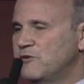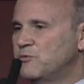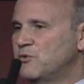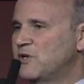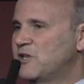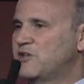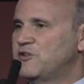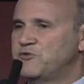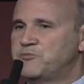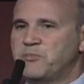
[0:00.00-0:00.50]

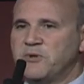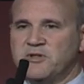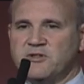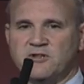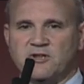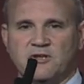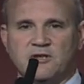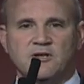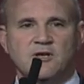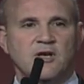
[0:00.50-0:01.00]
he's been
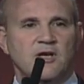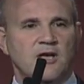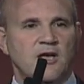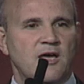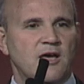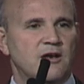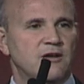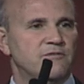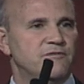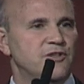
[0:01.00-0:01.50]
the
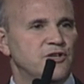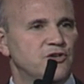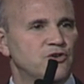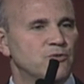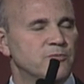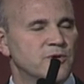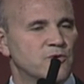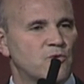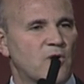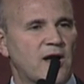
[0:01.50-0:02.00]
head of the
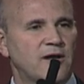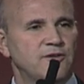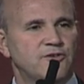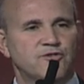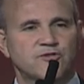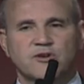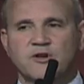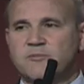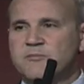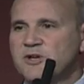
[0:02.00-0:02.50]
Human
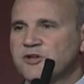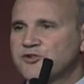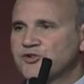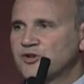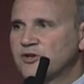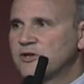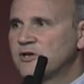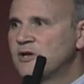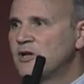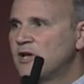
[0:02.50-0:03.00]
Rights
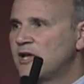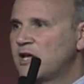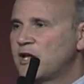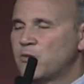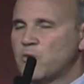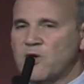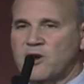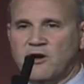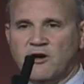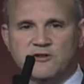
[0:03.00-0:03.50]
Commission. He
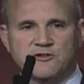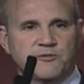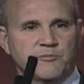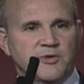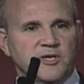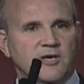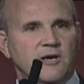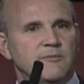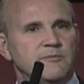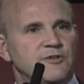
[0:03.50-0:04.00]
went on to
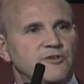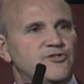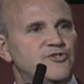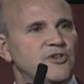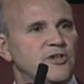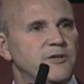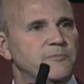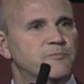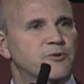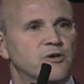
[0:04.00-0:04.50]
become the
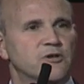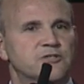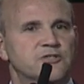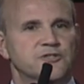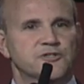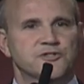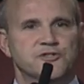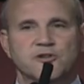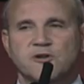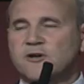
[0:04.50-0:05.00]
city
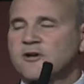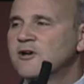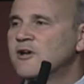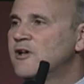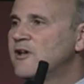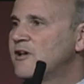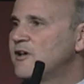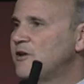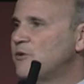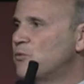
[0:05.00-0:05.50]
purchaser.
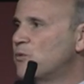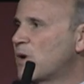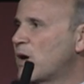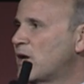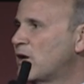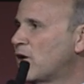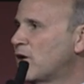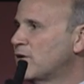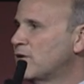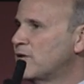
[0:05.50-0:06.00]
He
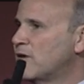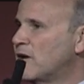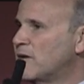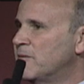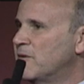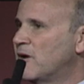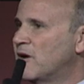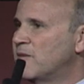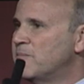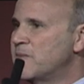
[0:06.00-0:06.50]
went on,
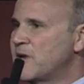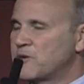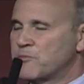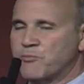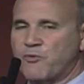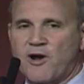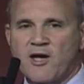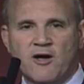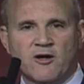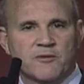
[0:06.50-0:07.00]
Mayor
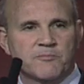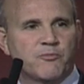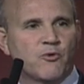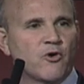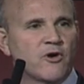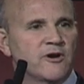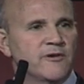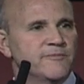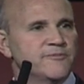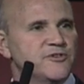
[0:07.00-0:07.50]
Brown
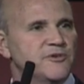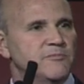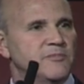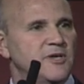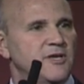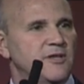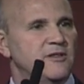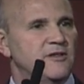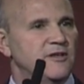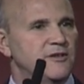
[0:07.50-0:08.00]
appointed him to
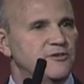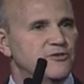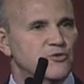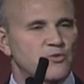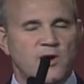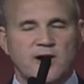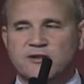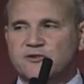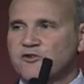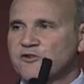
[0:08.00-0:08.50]
be the
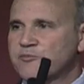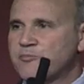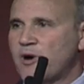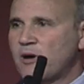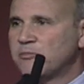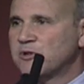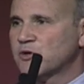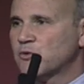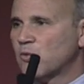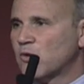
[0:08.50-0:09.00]
director of
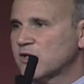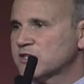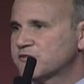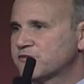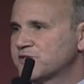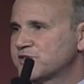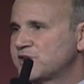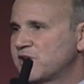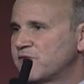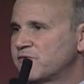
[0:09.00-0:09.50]
public works
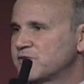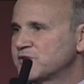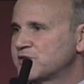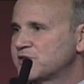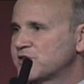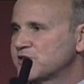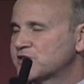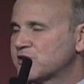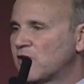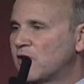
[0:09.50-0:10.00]
for San
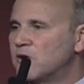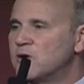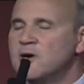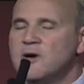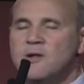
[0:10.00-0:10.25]
Francisco,